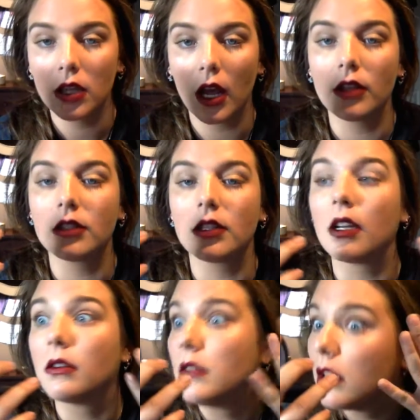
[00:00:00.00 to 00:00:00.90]
I just like
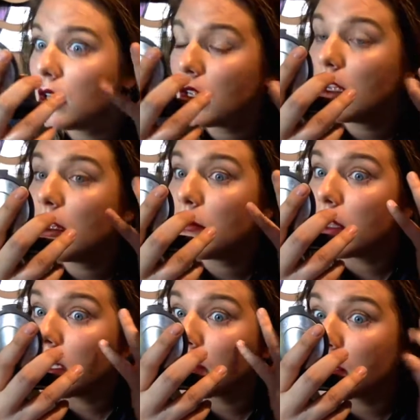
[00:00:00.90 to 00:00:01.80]

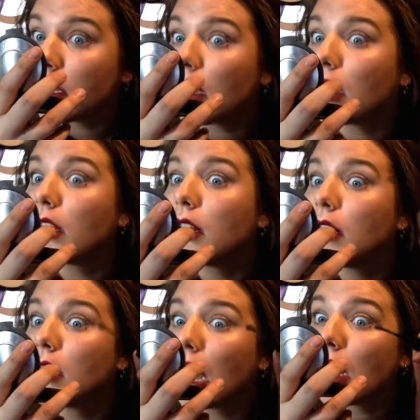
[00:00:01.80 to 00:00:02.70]
blinked really hard and
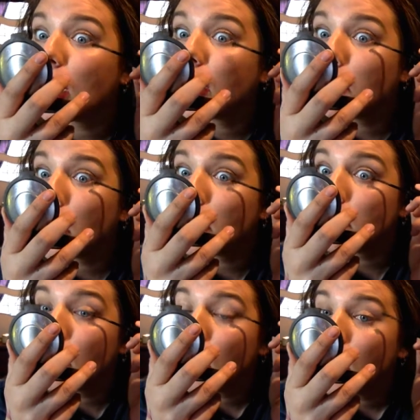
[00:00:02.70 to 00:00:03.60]
got it on the bottom.
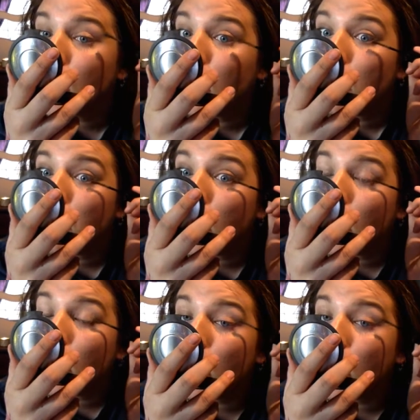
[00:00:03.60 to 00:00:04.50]

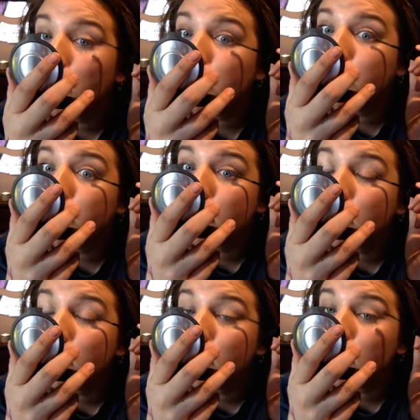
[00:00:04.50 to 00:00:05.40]
But
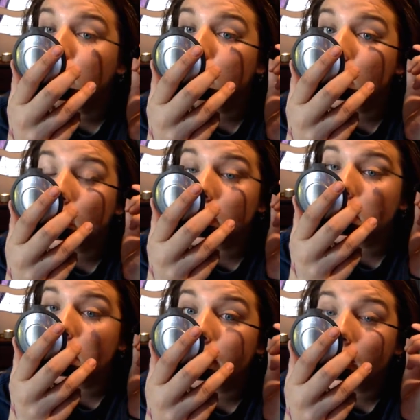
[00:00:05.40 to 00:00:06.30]
then I
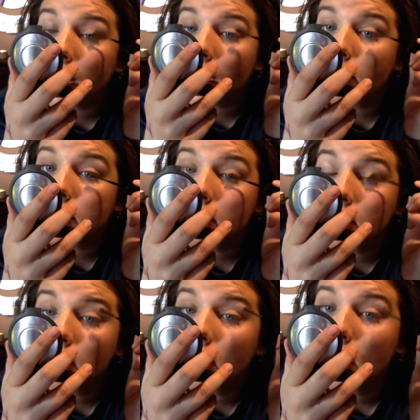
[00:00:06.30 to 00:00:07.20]
just left the house and
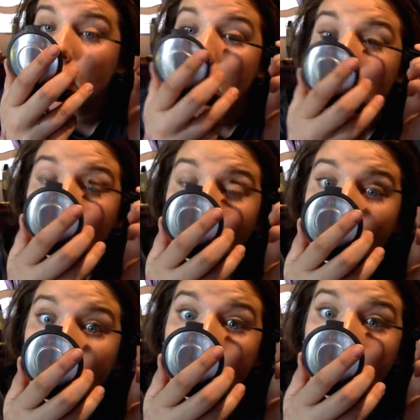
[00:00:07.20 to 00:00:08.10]

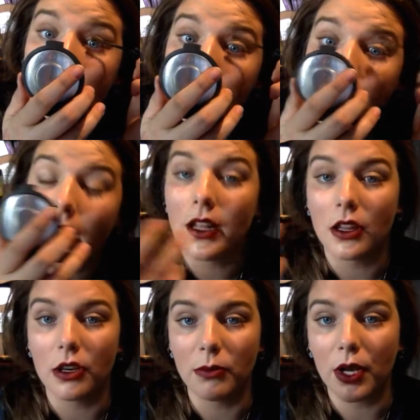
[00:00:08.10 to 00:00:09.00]
didn't put any
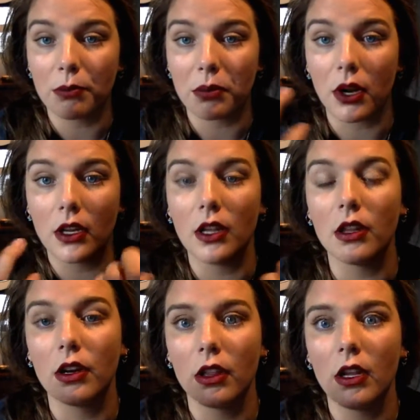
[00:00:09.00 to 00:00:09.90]
other makeup on
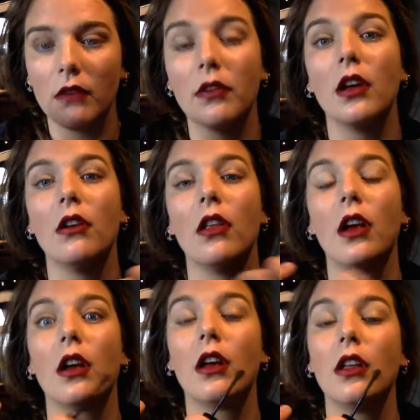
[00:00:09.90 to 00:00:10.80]
either, even though
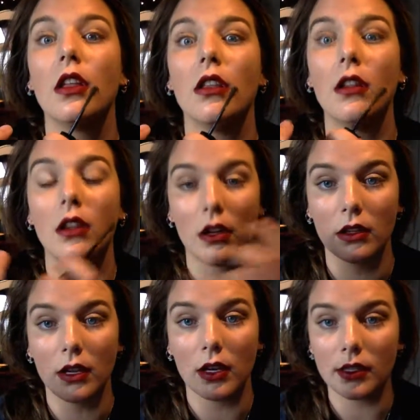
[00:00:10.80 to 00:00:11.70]
like
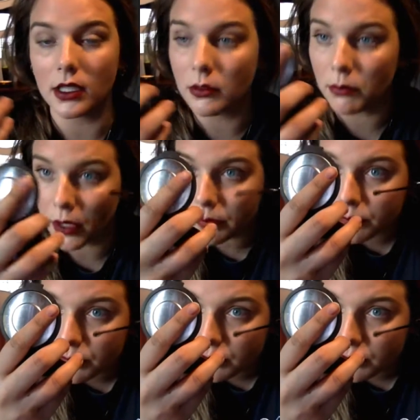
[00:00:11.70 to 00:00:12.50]
clearly I did. But